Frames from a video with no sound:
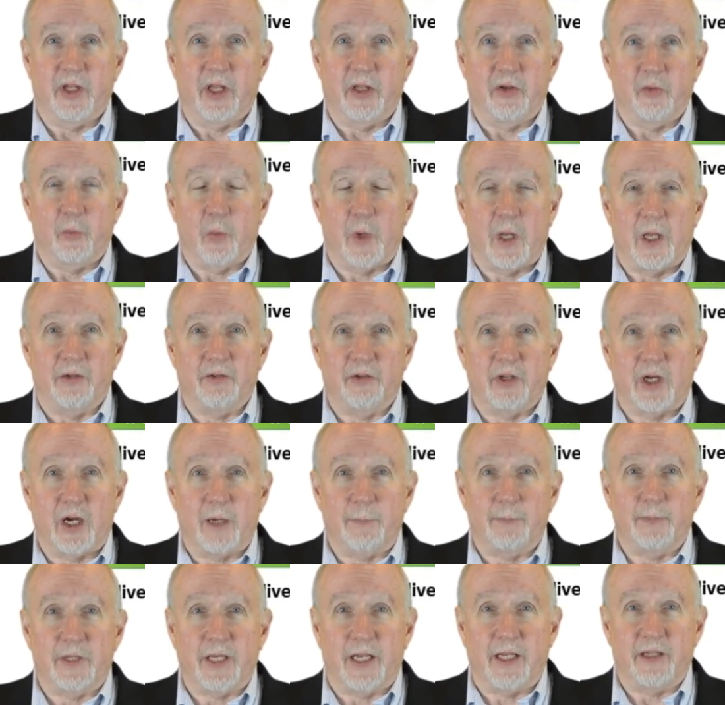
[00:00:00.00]
as well as
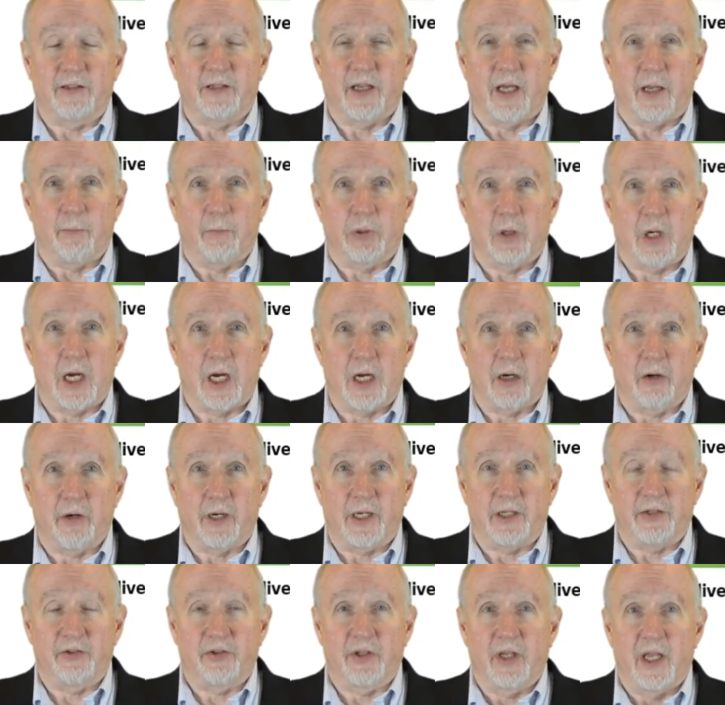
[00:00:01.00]
updates on
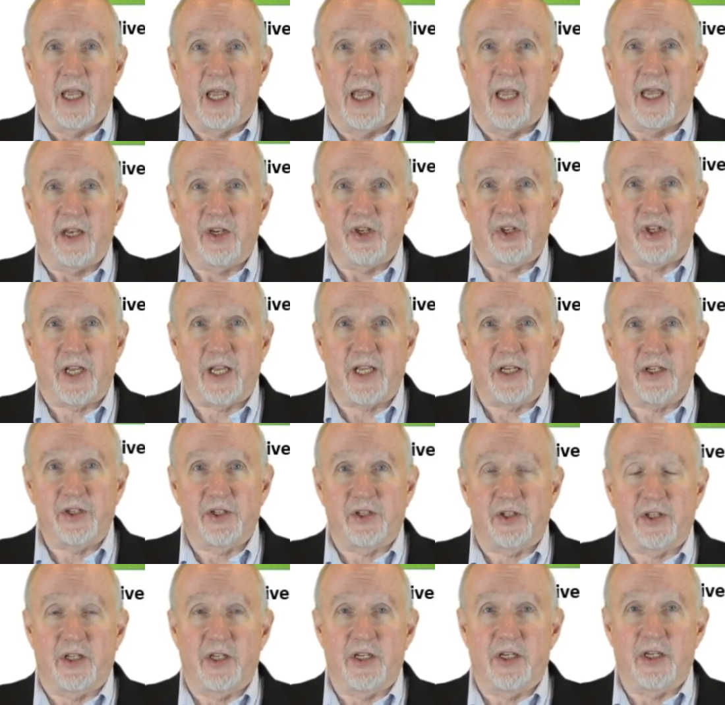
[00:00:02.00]
progress and
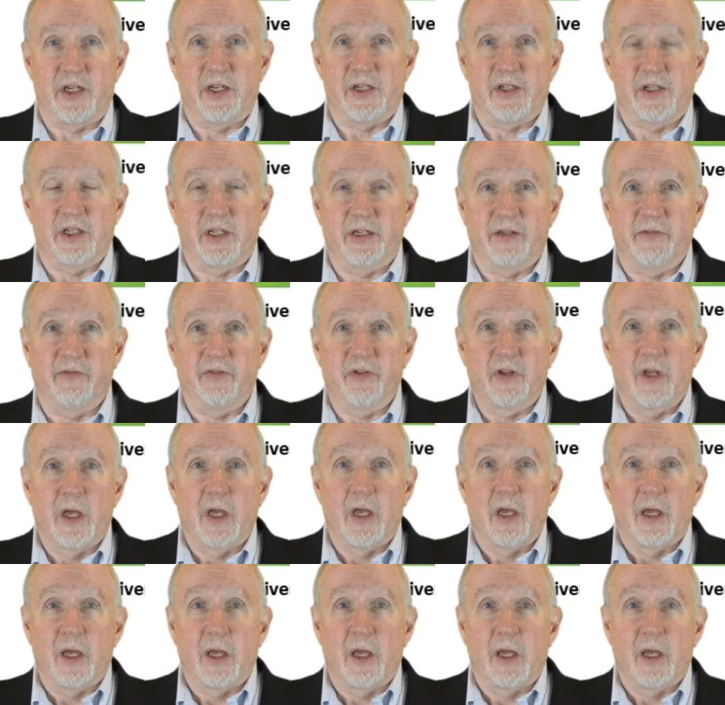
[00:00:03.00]
changes in the initiatives,